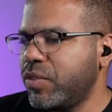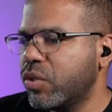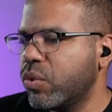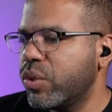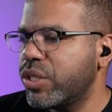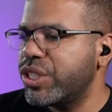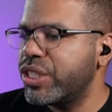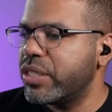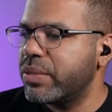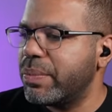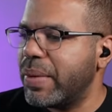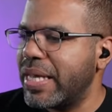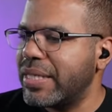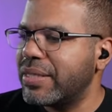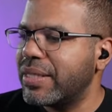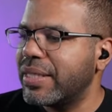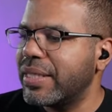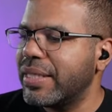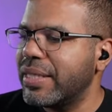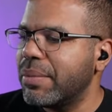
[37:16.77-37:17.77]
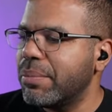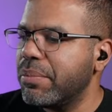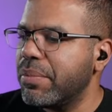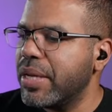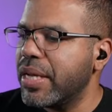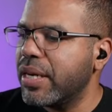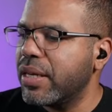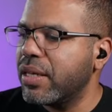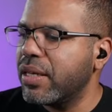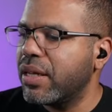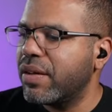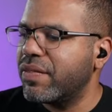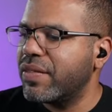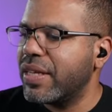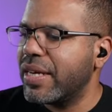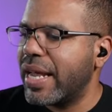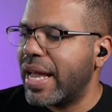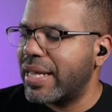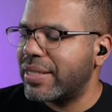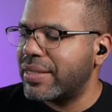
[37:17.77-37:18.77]
which is basically the middle of
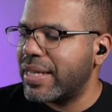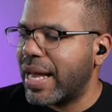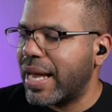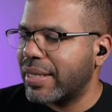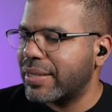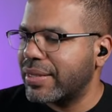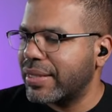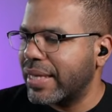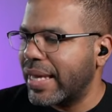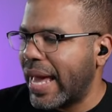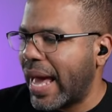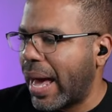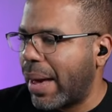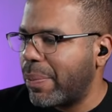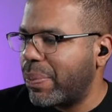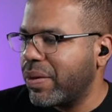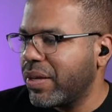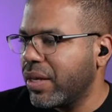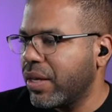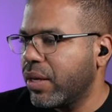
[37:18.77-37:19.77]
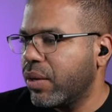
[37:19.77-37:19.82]
the Nasdaq's gap,